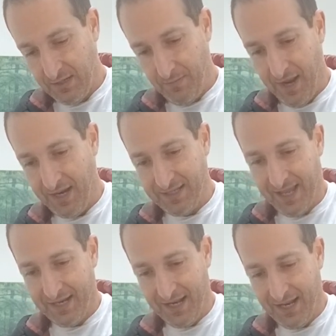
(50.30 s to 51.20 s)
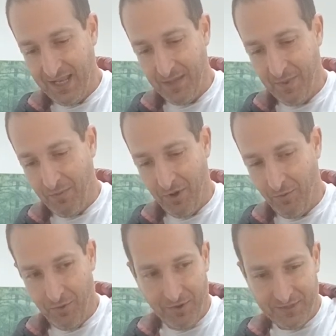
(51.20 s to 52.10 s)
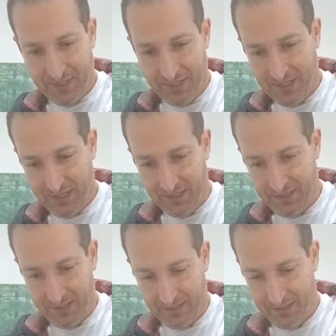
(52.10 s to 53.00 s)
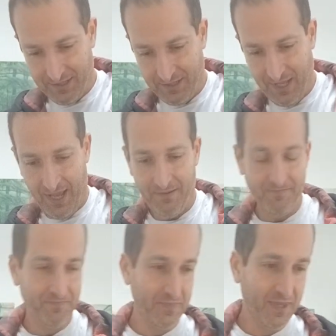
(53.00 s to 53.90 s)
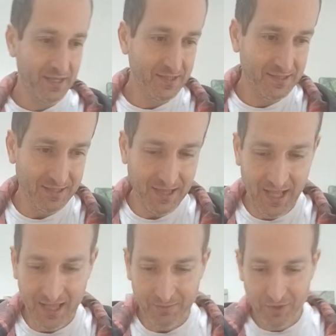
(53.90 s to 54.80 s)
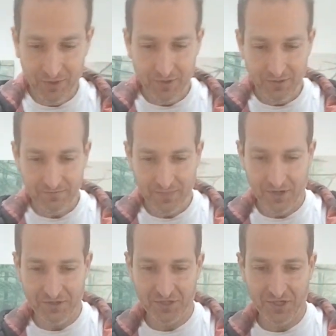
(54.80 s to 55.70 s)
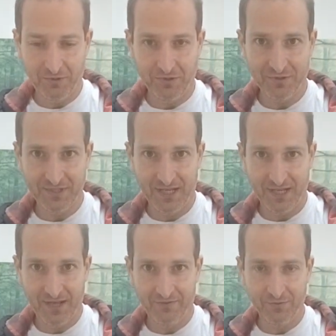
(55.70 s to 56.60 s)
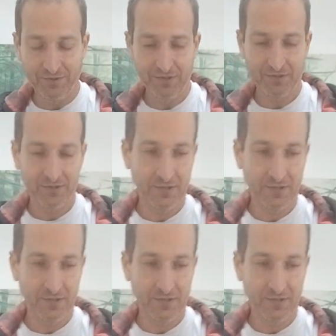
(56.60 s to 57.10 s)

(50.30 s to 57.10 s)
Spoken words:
Might need to add a little bit more water. Yeah, slightly more. I'm going to show you what it looks like afterwards.